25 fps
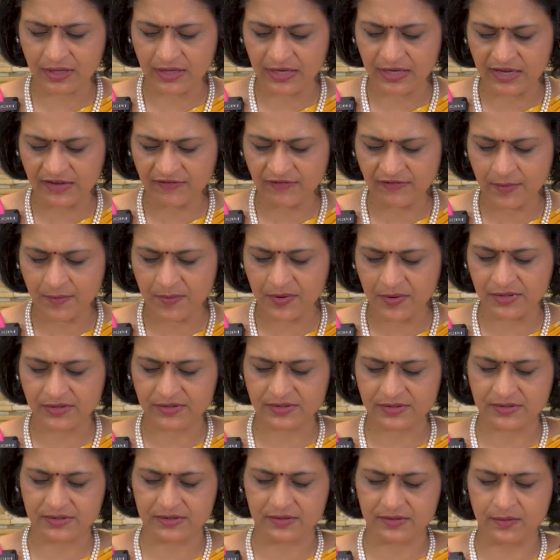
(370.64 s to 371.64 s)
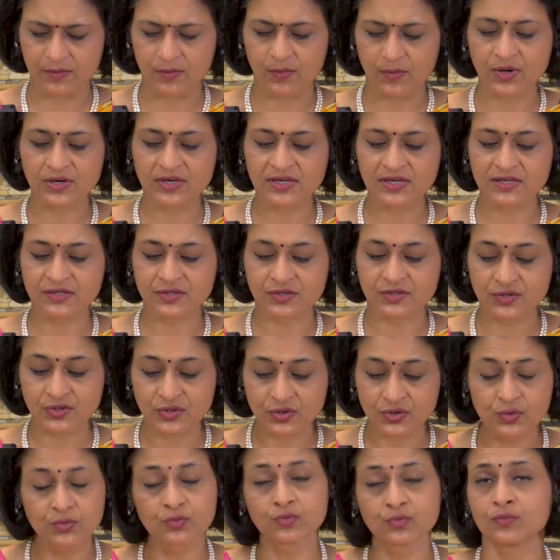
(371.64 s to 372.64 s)
give a person what is
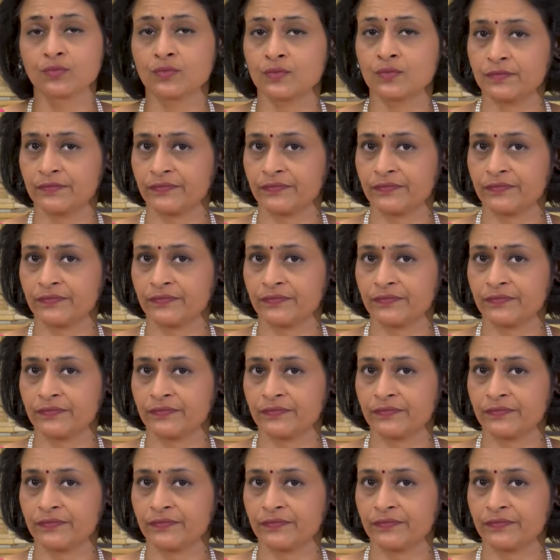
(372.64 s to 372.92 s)
due